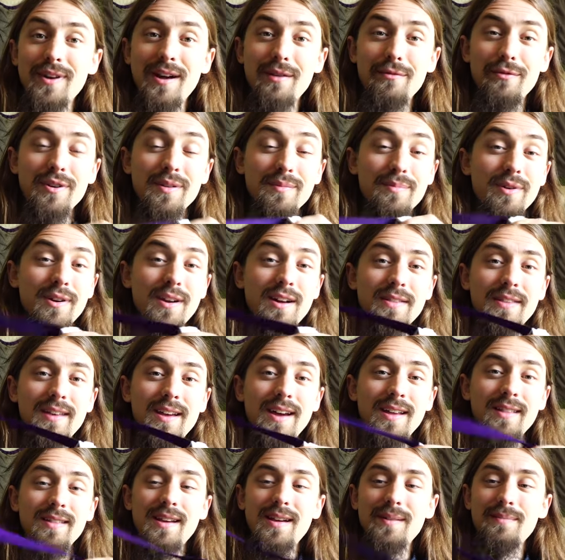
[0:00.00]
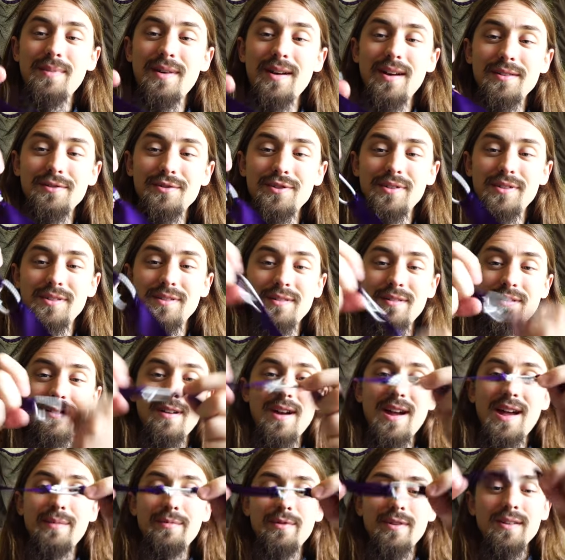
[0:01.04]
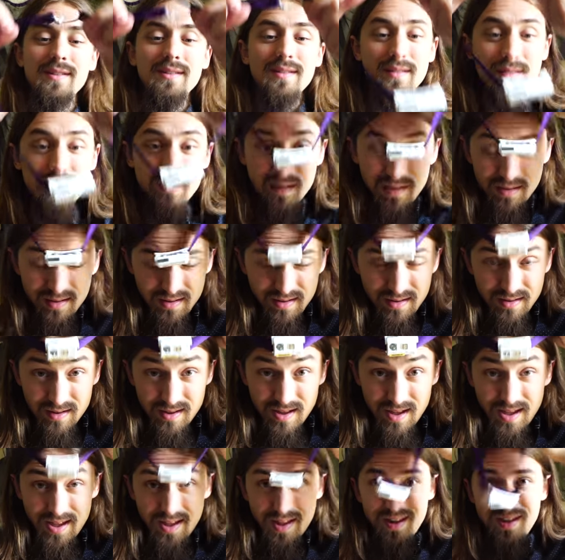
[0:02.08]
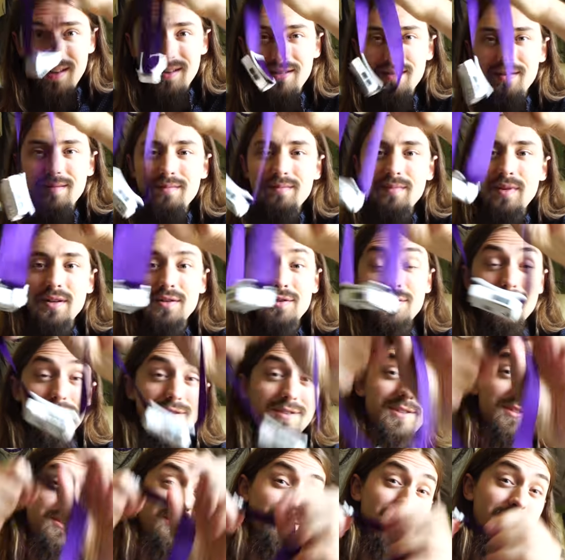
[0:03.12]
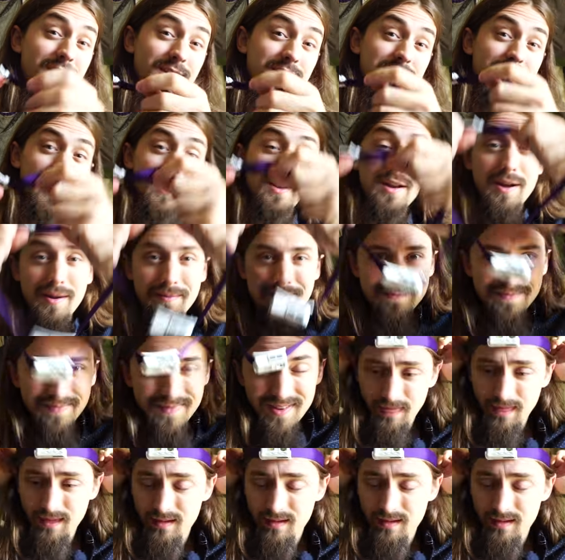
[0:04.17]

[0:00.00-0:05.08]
when I want to put on the headlamp, I just grab it and make sure it's the right side up.